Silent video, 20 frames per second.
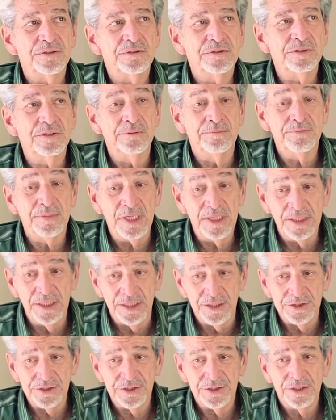
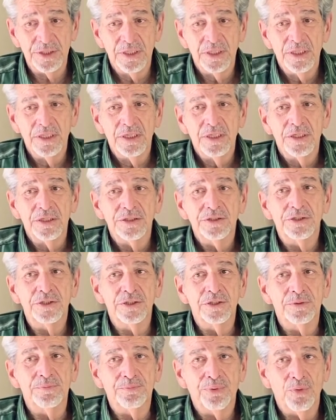diminished to
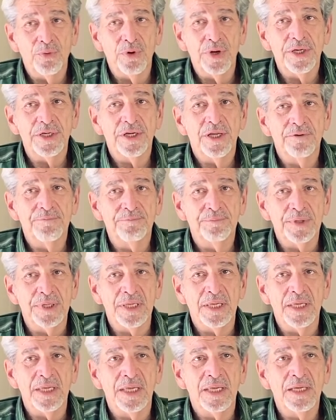the point of
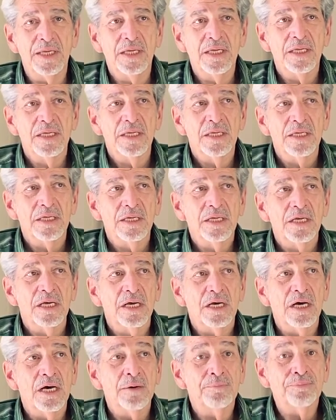being
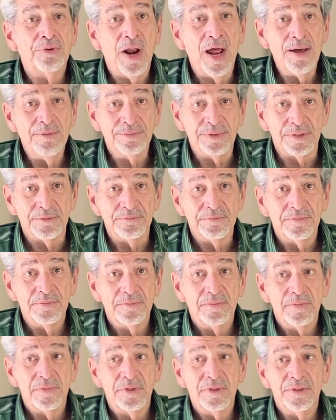a problem
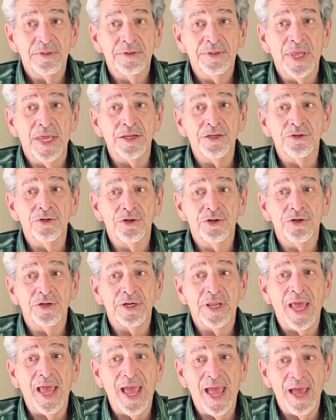that you're going
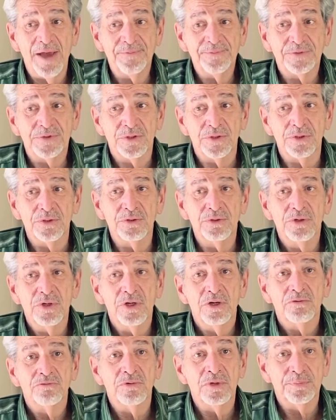to have to
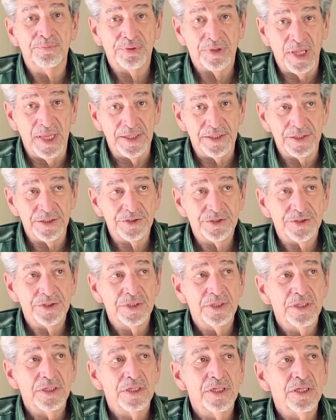replenish.
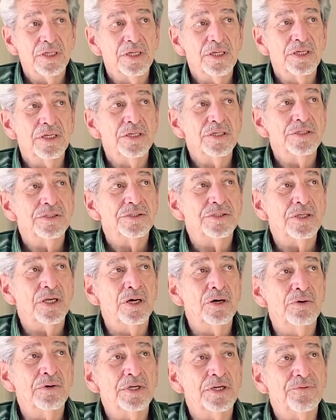
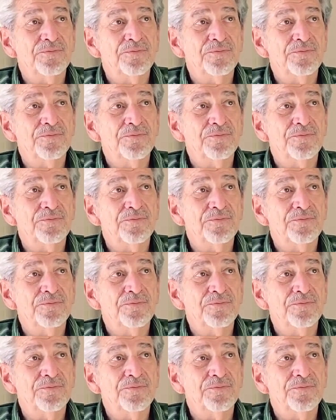So in a